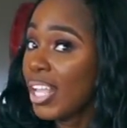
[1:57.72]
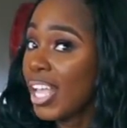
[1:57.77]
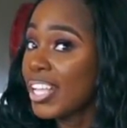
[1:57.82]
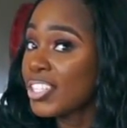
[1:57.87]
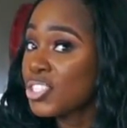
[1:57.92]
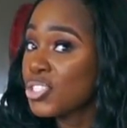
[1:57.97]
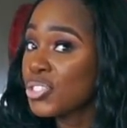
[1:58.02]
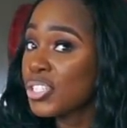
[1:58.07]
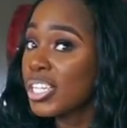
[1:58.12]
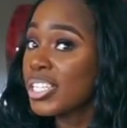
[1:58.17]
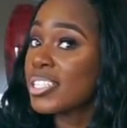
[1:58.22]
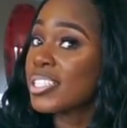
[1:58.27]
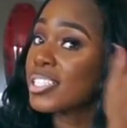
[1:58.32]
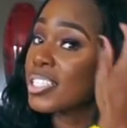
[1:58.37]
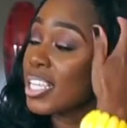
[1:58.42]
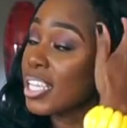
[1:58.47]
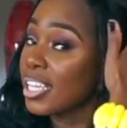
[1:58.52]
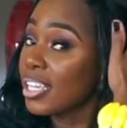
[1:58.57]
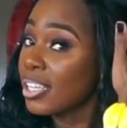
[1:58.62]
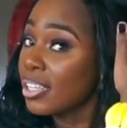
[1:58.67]
As you can
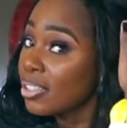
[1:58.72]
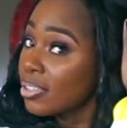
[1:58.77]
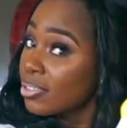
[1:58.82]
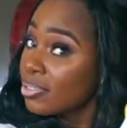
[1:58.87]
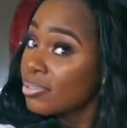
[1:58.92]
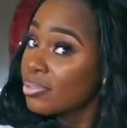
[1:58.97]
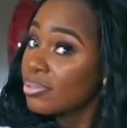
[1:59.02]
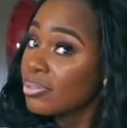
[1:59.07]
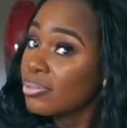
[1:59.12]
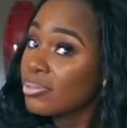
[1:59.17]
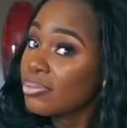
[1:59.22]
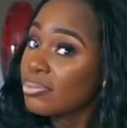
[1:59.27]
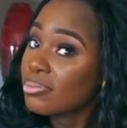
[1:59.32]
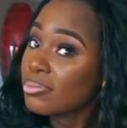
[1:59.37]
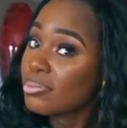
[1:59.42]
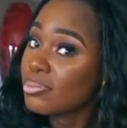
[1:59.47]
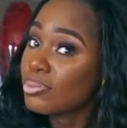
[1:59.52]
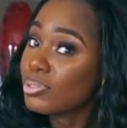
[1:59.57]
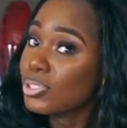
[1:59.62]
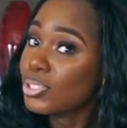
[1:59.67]
see,
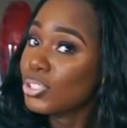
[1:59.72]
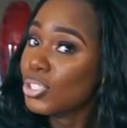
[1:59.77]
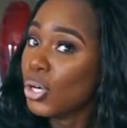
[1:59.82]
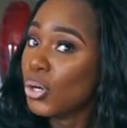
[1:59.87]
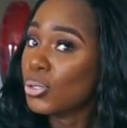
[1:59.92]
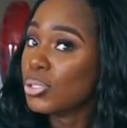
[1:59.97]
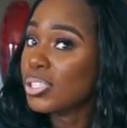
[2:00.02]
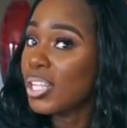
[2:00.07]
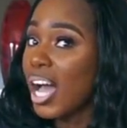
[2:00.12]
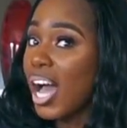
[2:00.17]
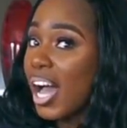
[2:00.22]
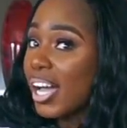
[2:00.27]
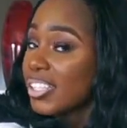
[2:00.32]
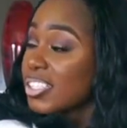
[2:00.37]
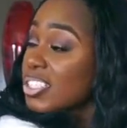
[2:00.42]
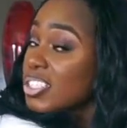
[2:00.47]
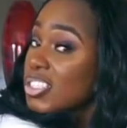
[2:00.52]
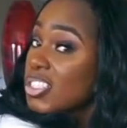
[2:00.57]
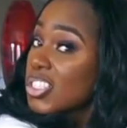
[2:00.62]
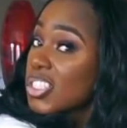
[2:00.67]
no
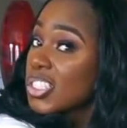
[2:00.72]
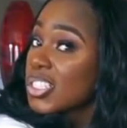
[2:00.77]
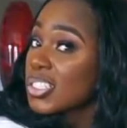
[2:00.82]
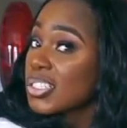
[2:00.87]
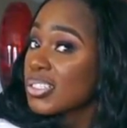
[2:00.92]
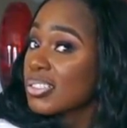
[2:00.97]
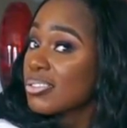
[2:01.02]
knots,